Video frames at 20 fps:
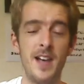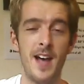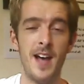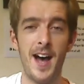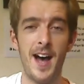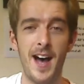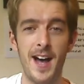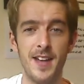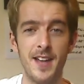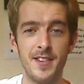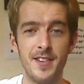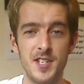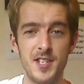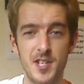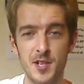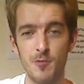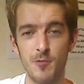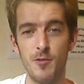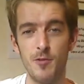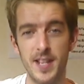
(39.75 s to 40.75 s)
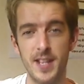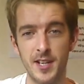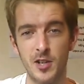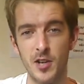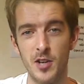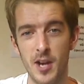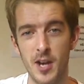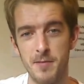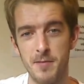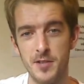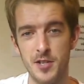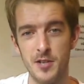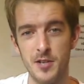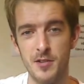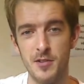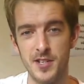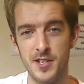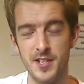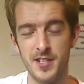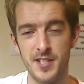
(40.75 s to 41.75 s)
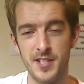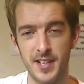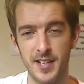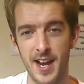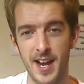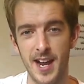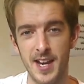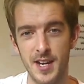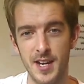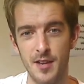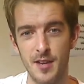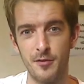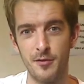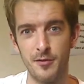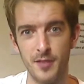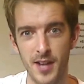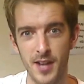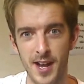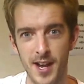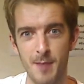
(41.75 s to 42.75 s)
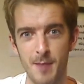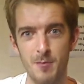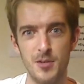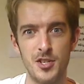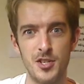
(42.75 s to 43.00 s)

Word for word: and this is a really good opportunity to kind of um,